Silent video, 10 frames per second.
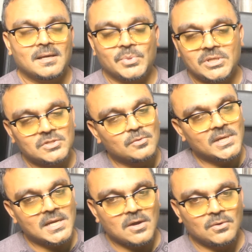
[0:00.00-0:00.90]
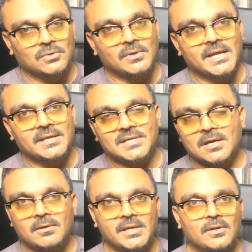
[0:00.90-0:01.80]
because no matter how cool it is, I
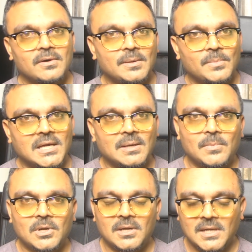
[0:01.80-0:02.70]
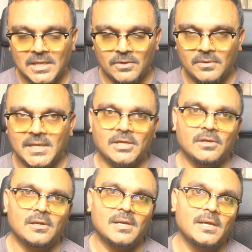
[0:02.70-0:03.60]
already know Ember, I know
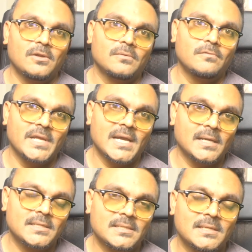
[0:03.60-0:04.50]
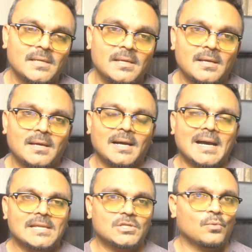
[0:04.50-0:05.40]
Angular, I know React.
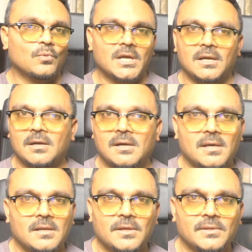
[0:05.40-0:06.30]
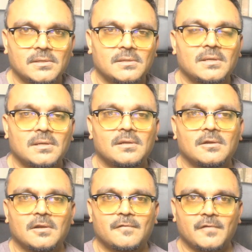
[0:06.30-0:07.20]
I don't want to learn another
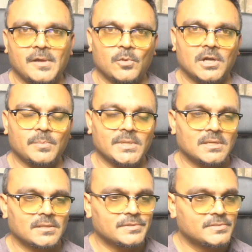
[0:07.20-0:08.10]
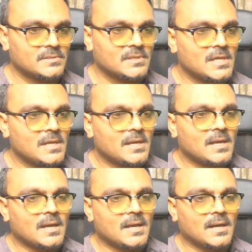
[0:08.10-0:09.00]
framework because,
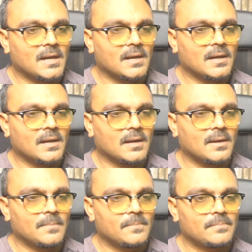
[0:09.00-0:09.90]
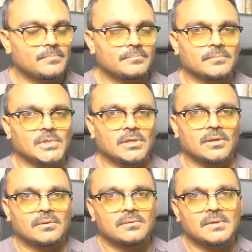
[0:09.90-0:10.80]
you
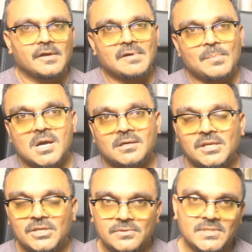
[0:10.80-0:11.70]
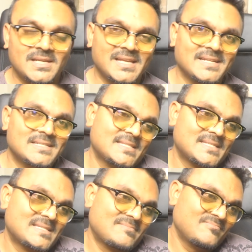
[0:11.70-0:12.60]
know, if I'm not gonna use it,
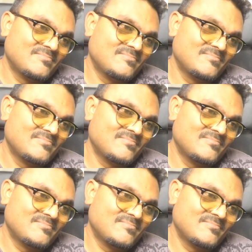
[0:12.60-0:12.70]
it's